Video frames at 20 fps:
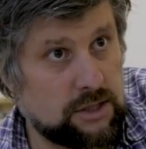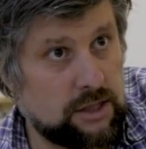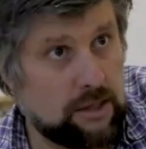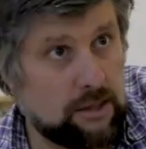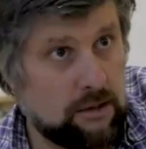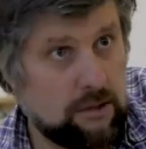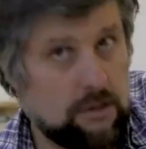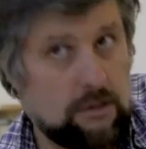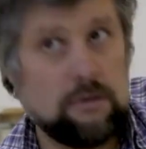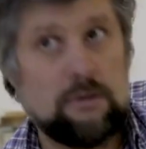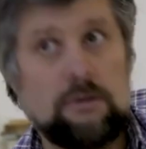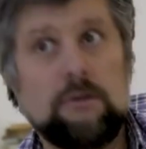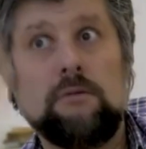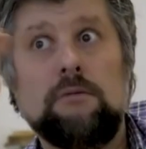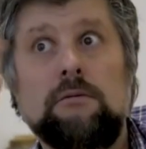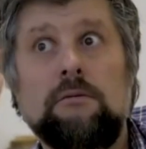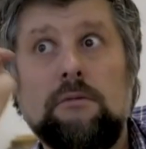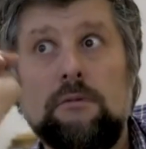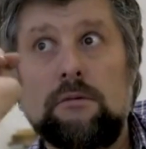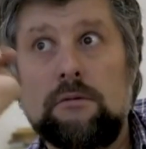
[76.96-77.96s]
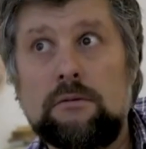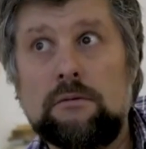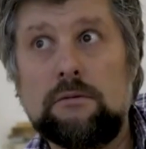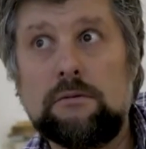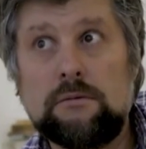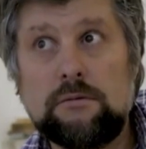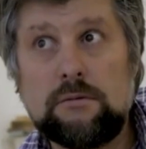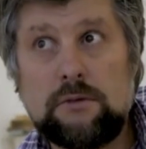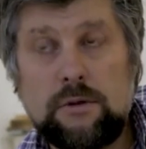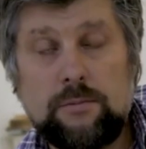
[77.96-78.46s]
and leaders hate
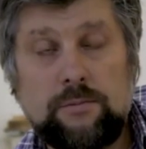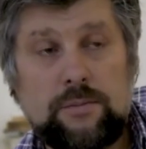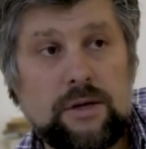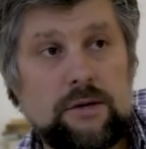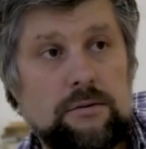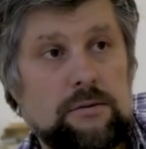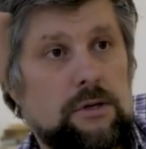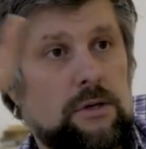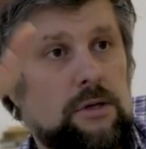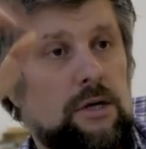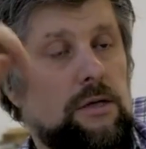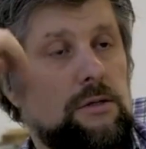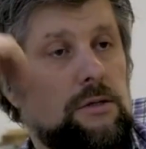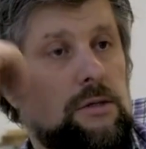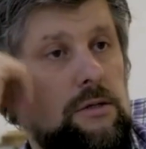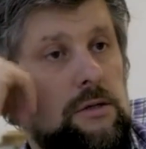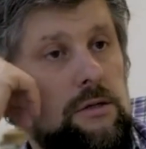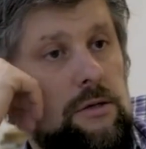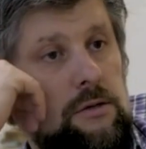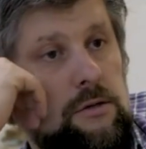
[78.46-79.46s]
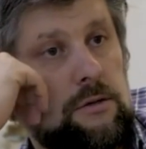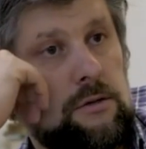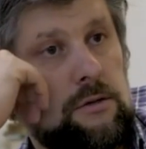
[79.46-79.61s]
surprises, and the more they know,